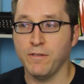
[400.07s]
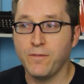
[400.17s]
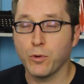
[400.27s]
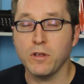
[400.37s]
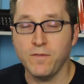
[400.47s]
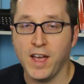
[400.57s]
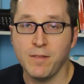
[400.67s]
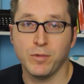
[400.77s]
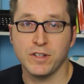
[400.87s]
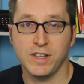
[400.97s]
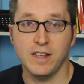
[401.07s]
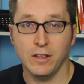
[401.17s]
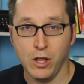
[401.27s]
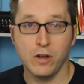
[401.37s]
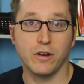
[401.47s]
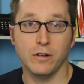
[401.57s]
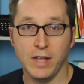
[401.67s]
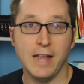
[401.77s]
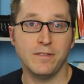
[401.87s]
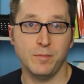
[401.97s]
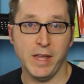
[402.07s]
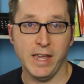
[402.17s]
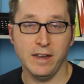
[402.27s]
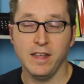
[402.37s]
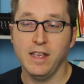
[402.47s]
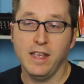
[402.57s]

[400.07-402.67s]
to 45% longer lifespan,